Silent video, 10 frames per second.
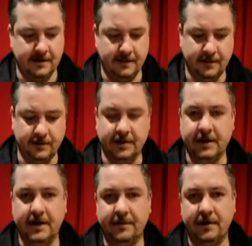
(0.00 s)
Usually a
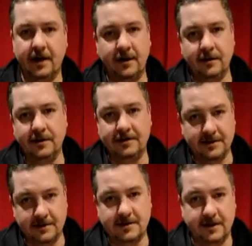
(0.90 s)
couple hours and
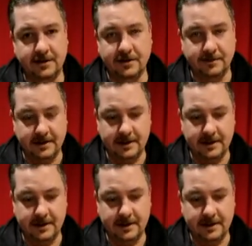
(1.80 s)
this thing should be